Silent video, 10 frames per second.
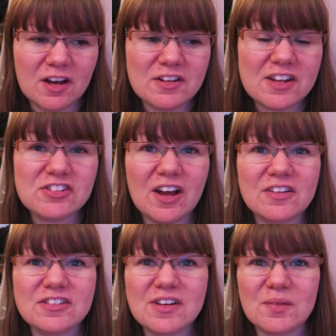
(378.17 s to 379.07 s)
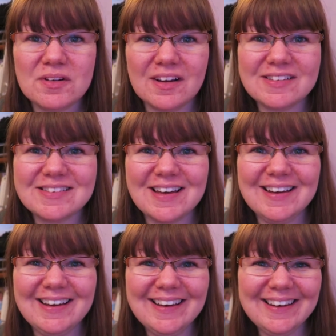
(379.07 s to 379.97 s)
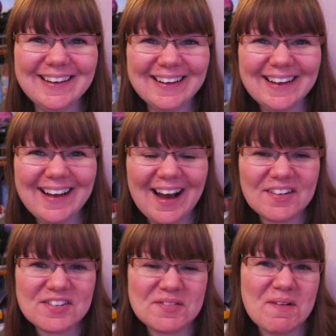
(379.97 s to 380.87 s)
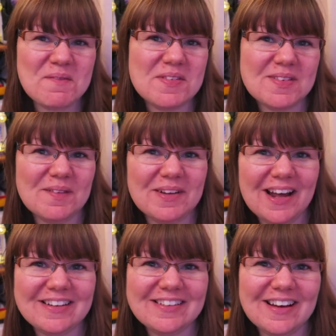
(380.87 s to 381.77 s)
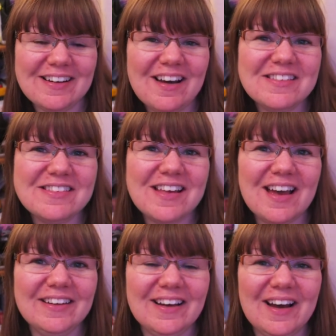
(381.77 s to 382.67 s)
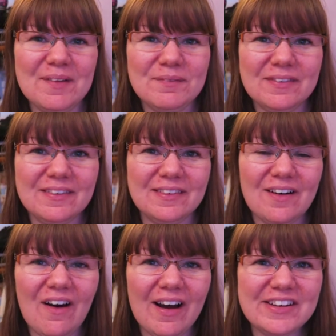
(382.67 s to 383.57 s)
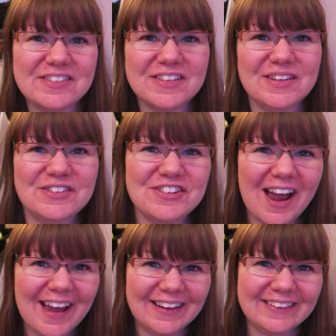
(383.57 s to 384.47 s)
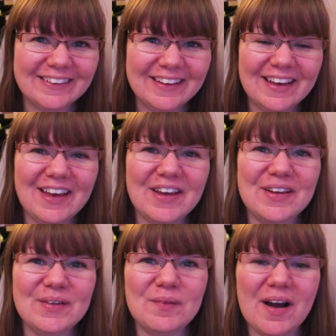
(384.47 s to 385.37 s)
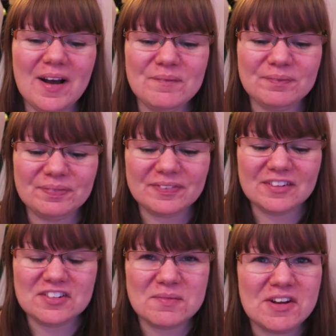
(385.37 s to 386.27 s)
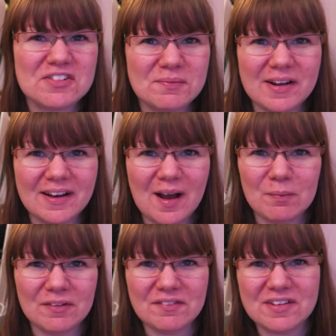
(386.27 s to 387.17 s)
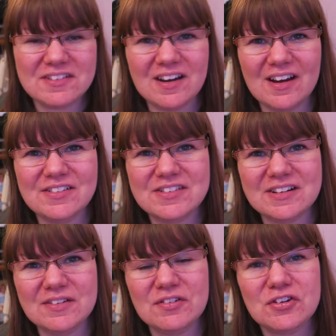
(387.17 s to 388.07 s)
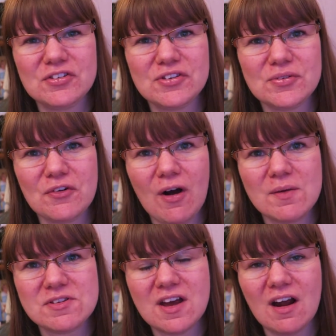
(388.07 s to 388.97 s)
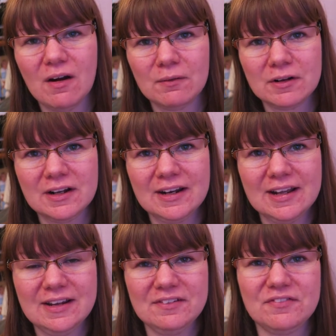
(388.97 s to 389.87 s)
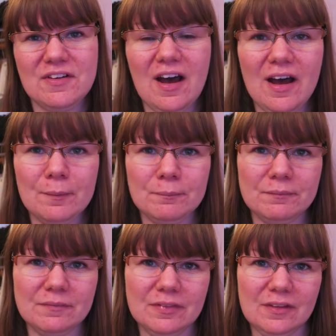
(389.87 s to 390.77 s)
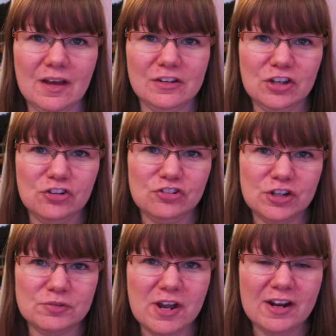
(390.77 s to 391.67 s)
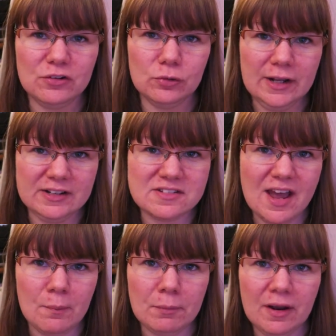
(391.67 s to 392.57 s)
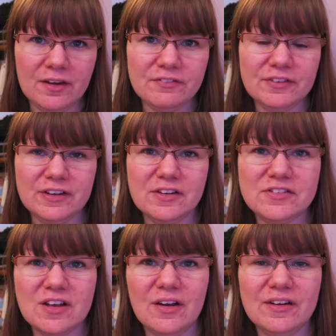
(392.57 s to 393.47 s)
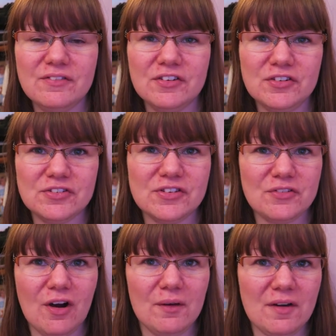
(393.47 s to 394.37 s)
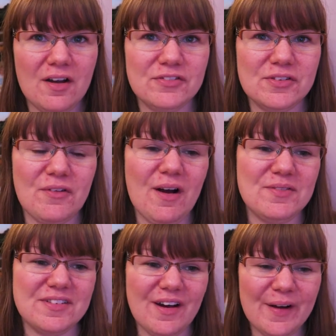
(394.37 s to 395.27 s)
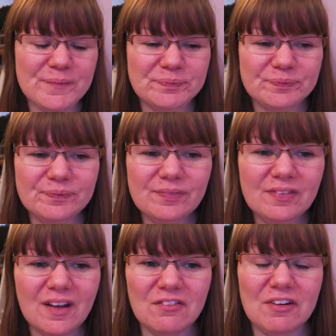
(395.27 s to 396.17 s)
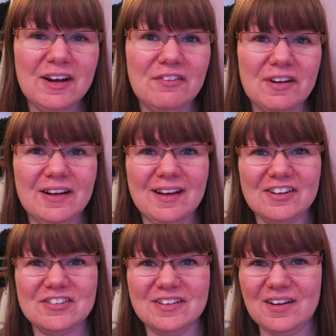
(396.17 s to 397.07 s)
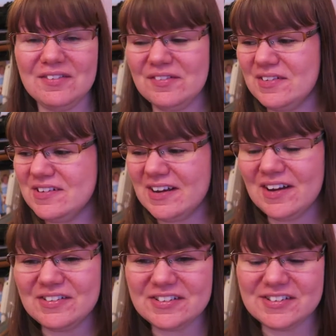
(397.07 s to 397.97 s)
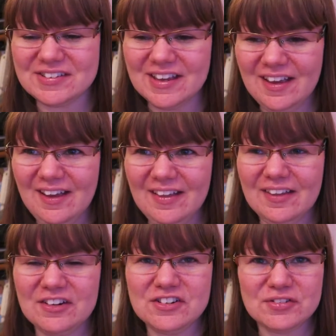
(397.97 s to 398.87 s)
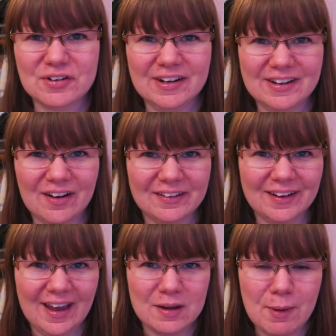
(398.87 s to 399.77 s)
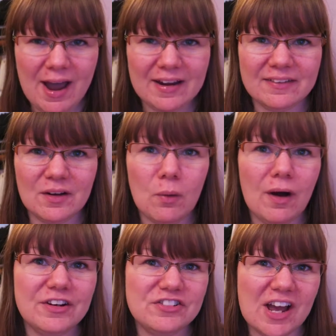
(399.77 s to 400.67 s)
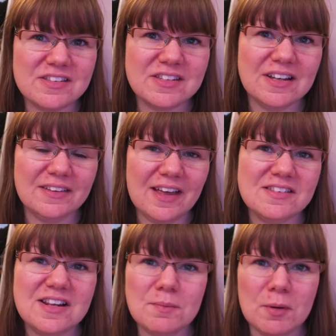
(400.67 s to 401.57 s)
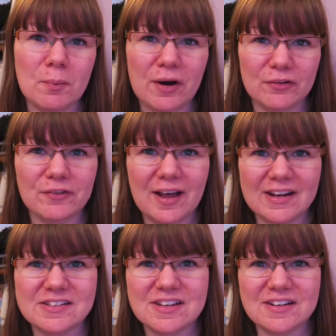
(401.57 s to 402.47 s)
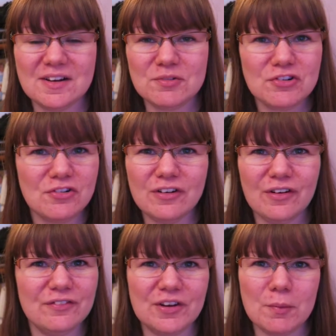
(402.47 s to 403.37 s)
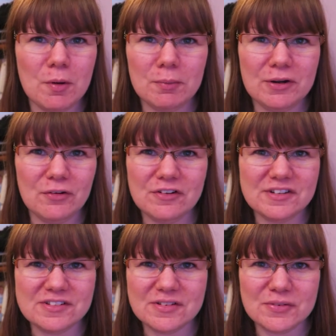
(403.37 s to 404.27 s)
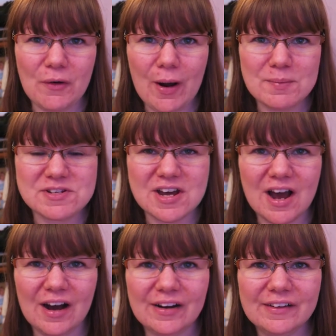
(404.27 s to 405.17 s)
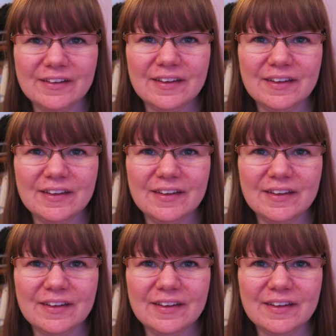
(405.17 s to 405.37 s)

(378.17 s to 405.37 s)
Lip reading: would like to say I just remember something actually. I'd like to say hi to Jane, who she mentioned me in a couple of videos. And if you're not subscribed to her, I'm going to leave her YouTube channel linked down below for you. So if you're not subscribed, go and subscribe to her. Really, really actually love her videos, because they're just really kind of laid back and they're quite chatty and they're Slimming World related. I'm sure a lot of you are probably already subscribed to her,